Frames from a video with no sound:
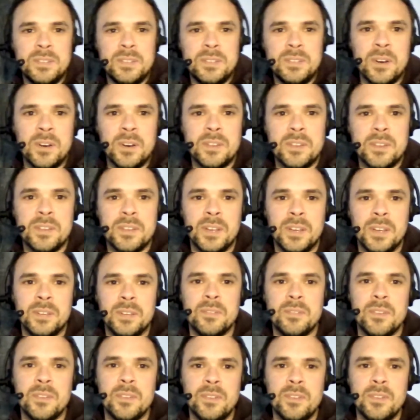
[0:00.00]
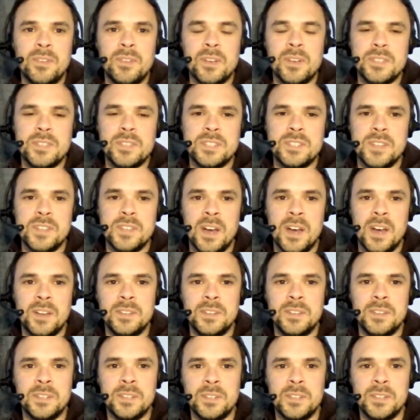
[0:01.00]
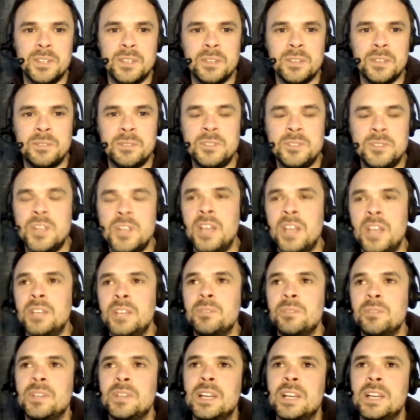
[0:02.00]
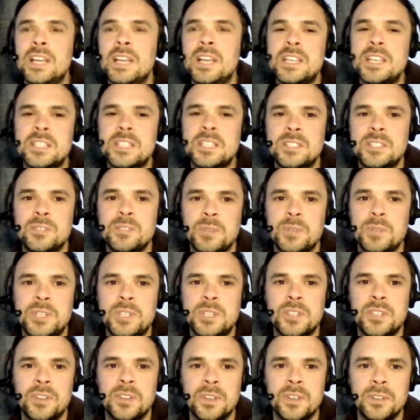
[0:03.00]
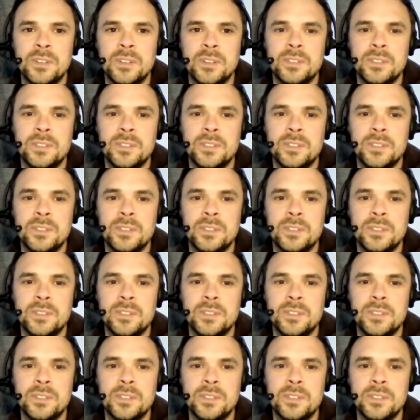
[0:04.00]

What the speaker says: kind of thing, I've noticed that you genuinely listen to each other.